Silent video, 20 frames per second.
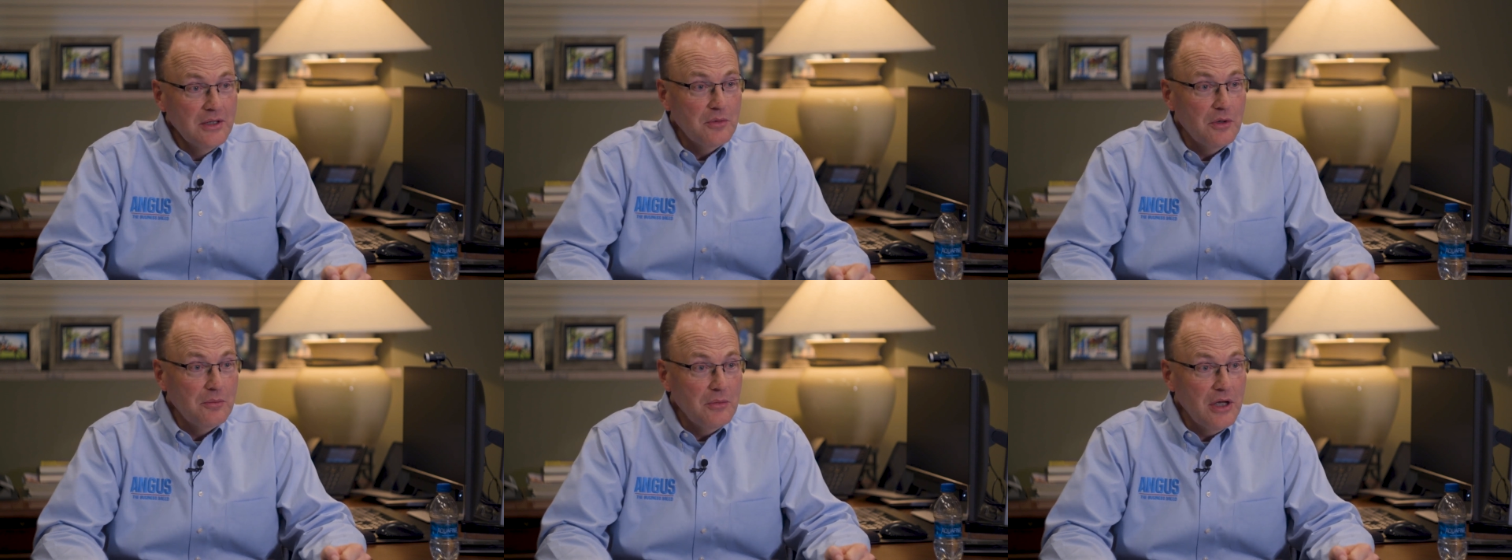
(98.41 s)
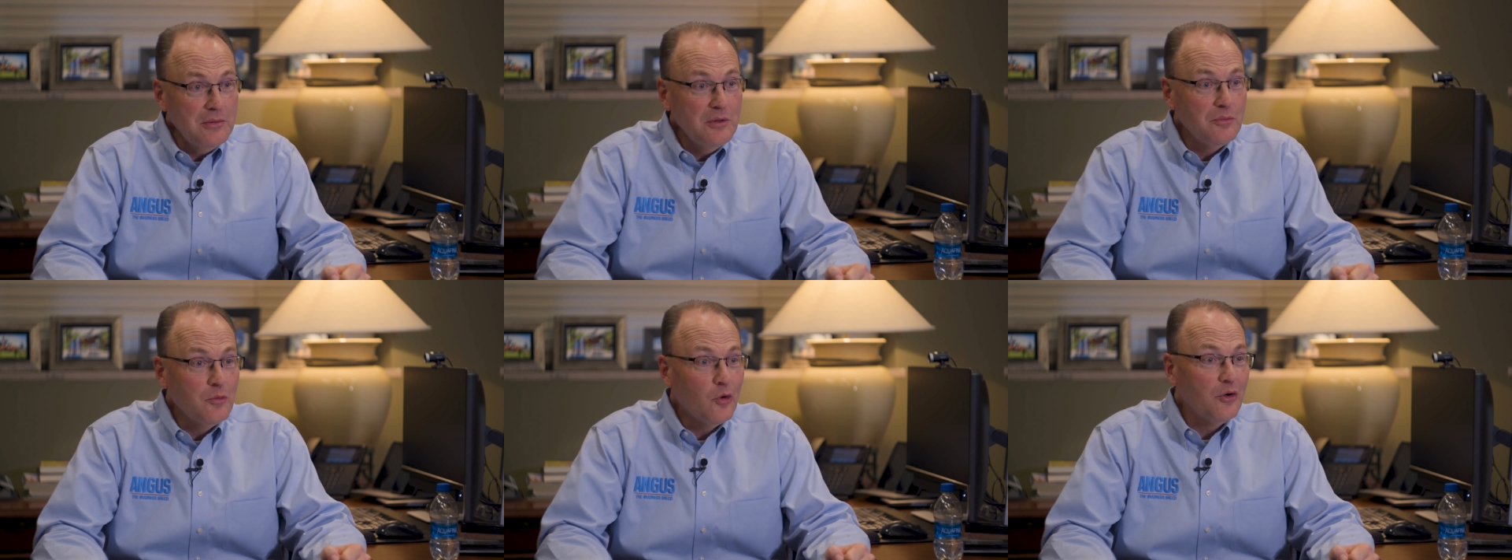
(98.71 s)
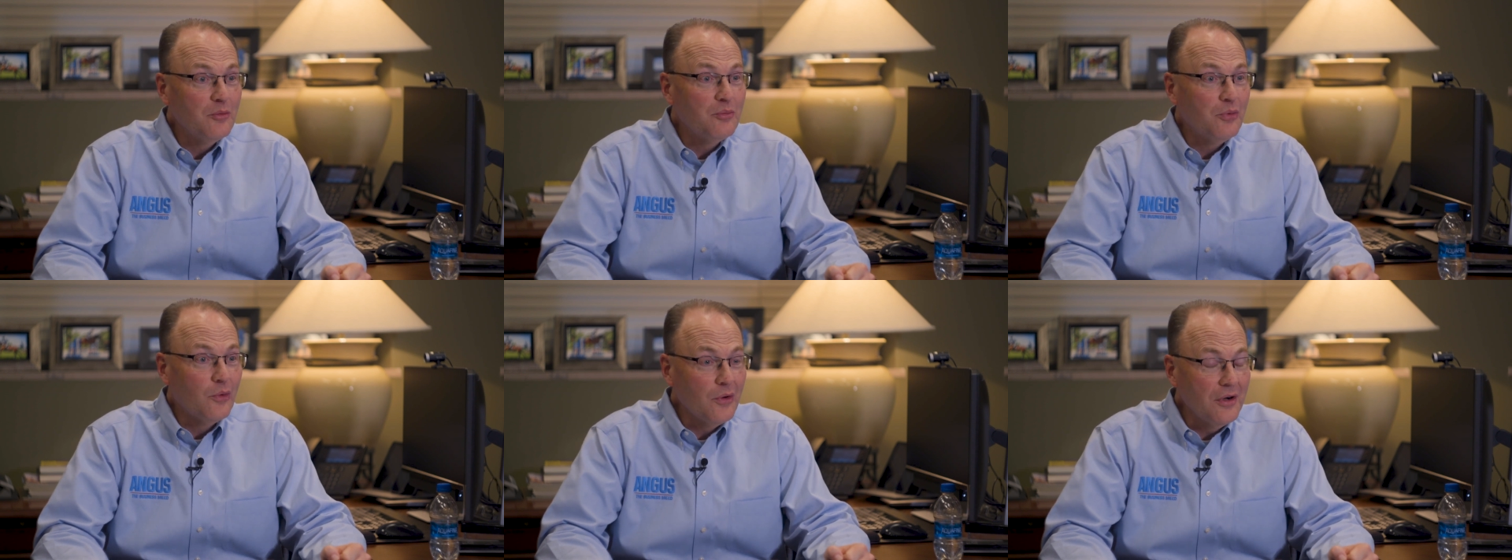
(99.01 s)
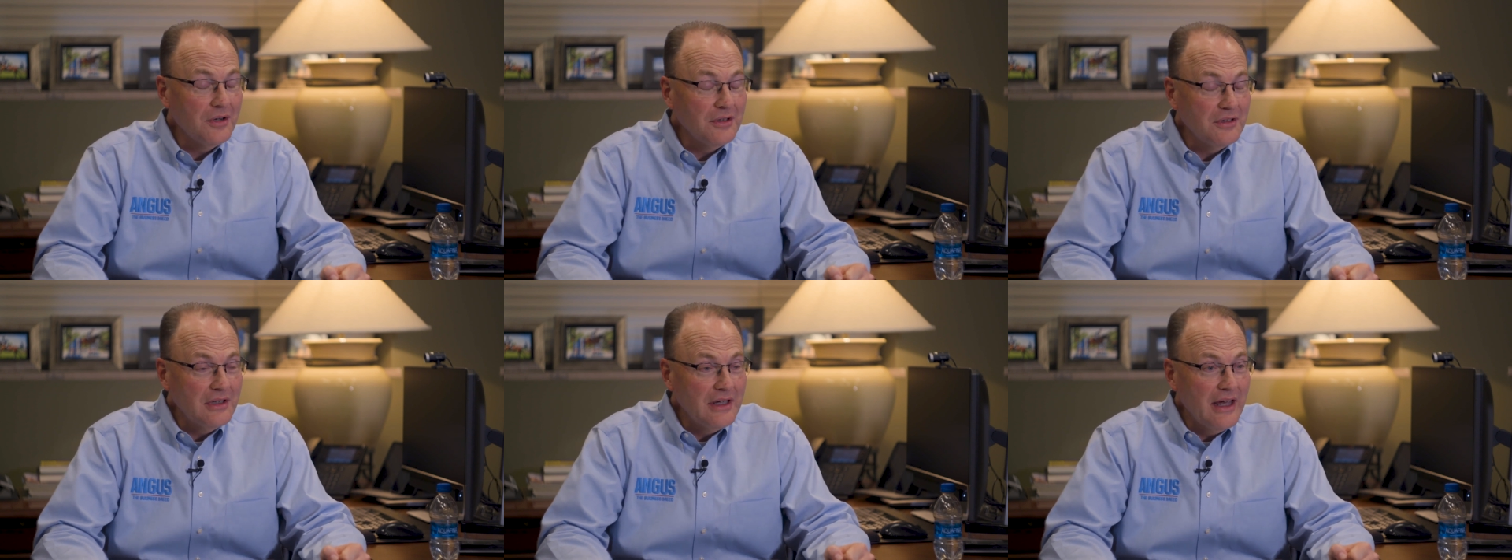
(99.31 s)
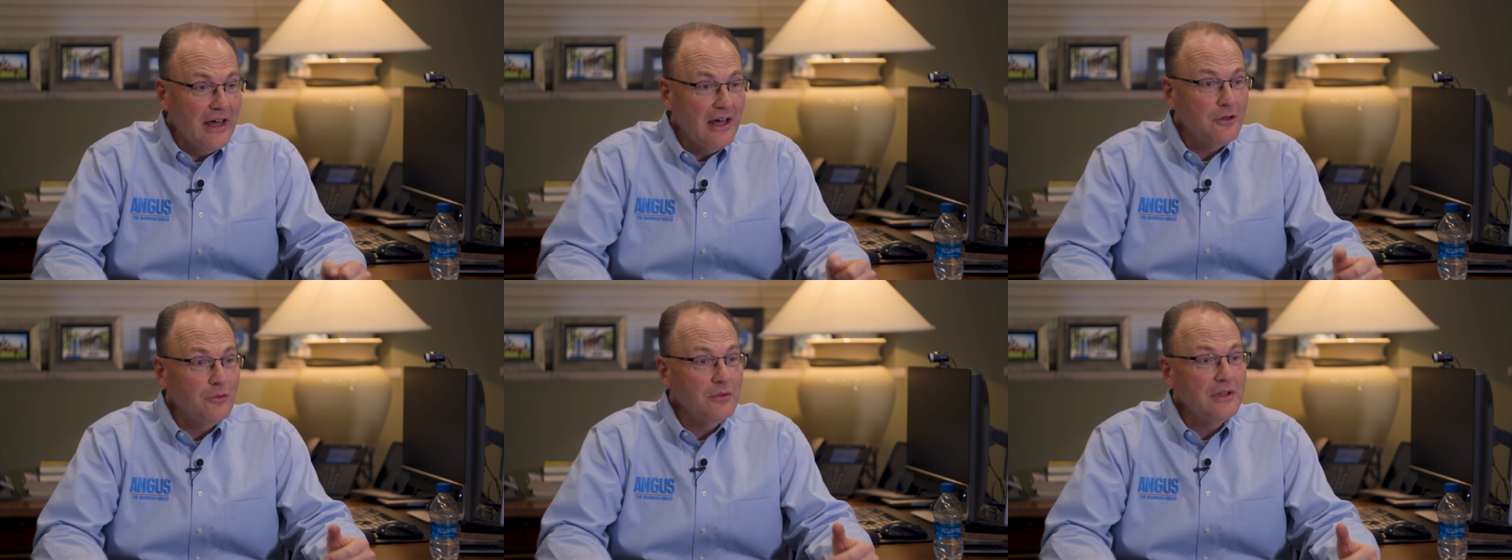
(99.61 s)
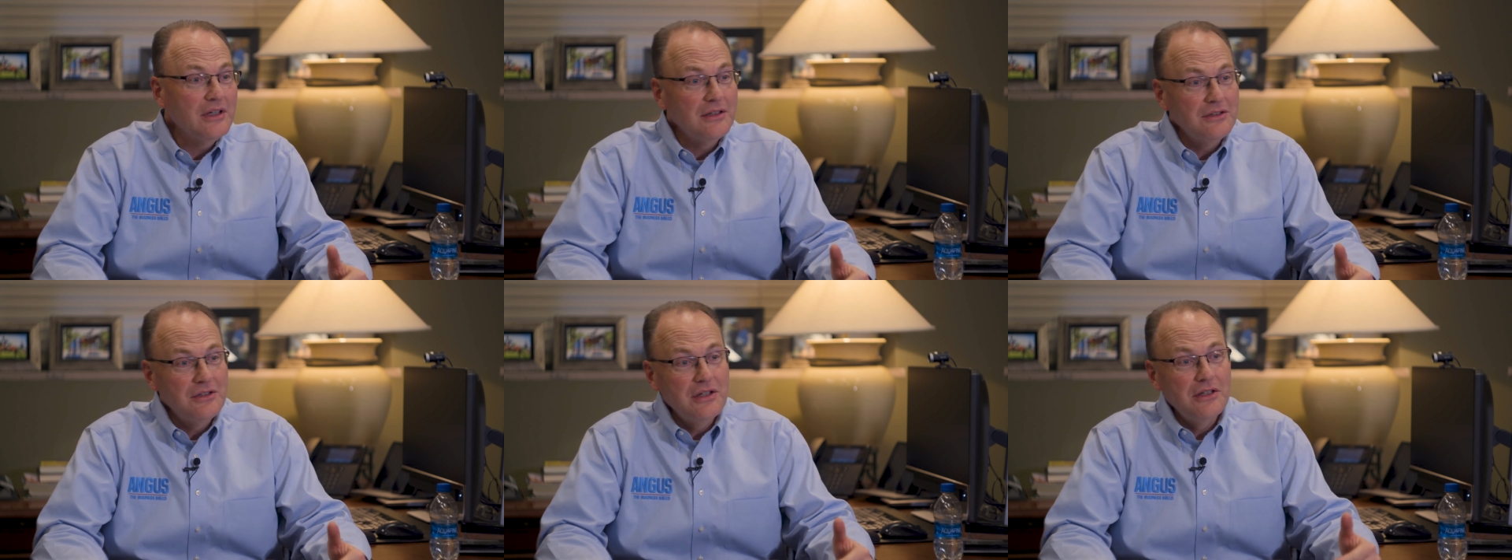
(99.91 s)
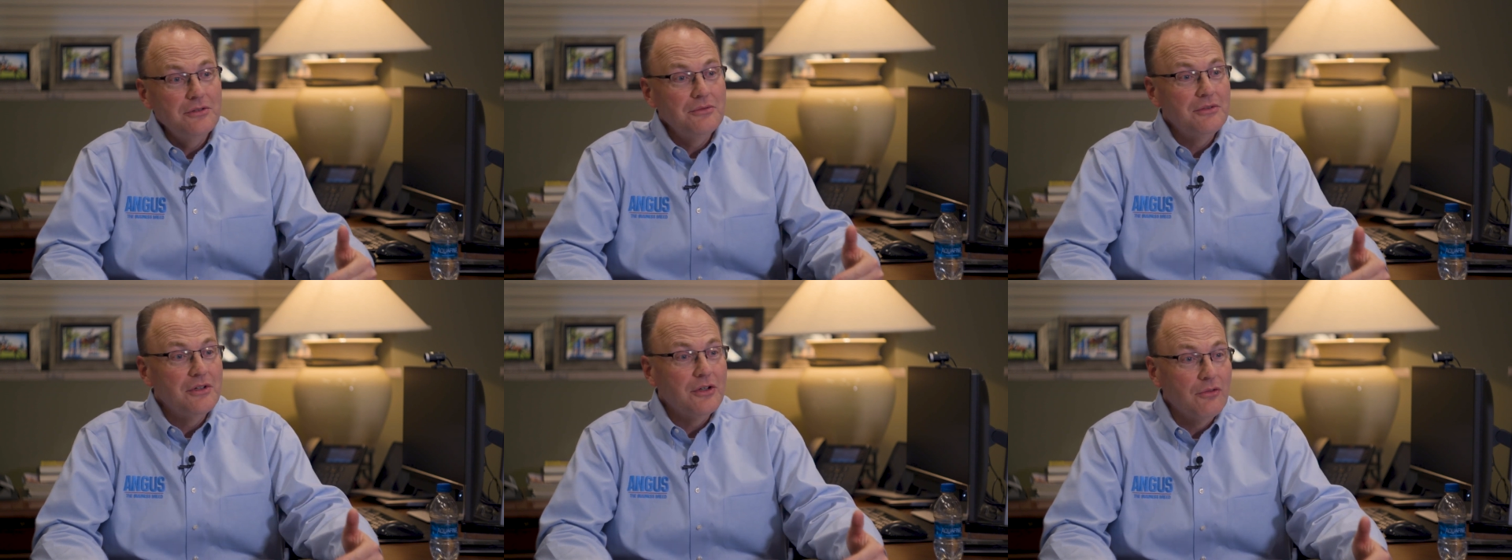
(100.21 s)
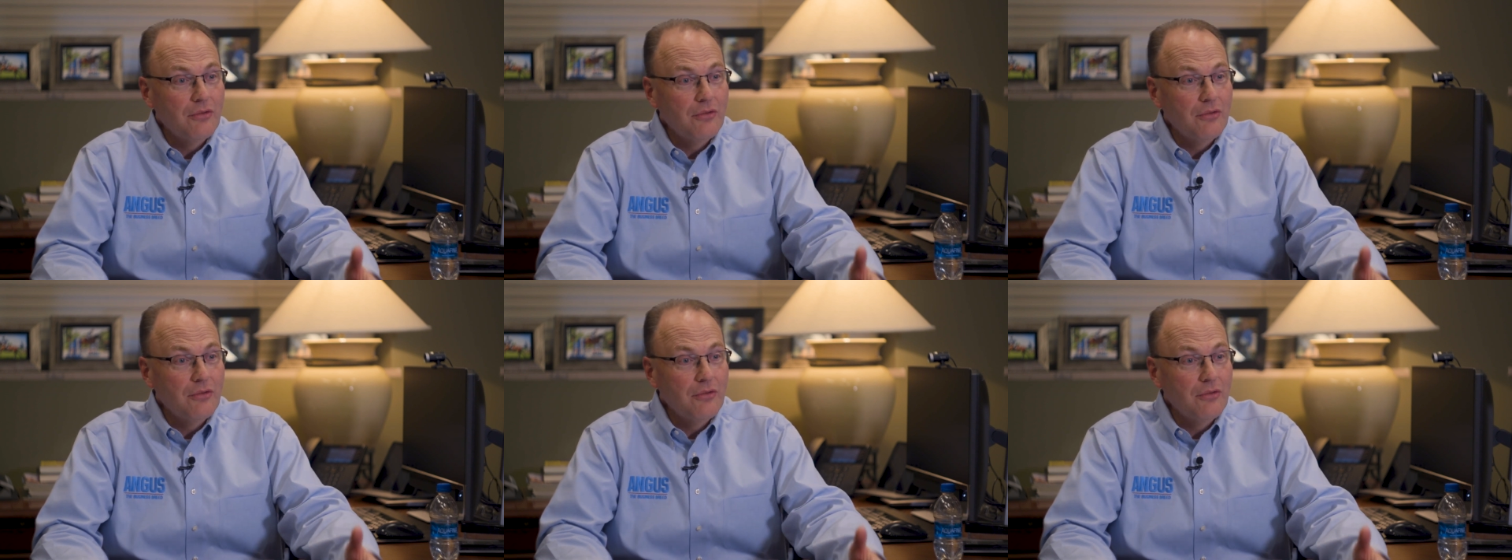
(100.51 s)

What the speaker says: but maybe more importantly, how do we continue to